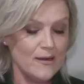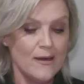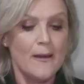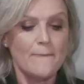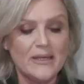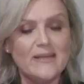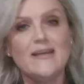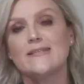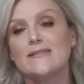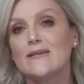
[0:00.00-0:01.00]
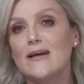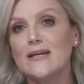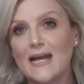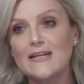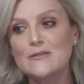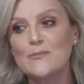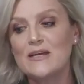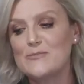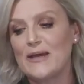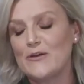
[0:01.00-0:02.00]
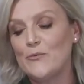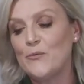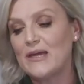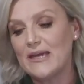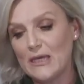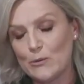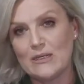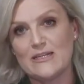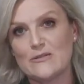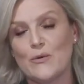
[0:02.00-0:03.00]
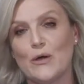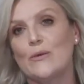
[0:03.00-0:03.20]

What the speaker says: But yes, a coloured splashback can work equally as well.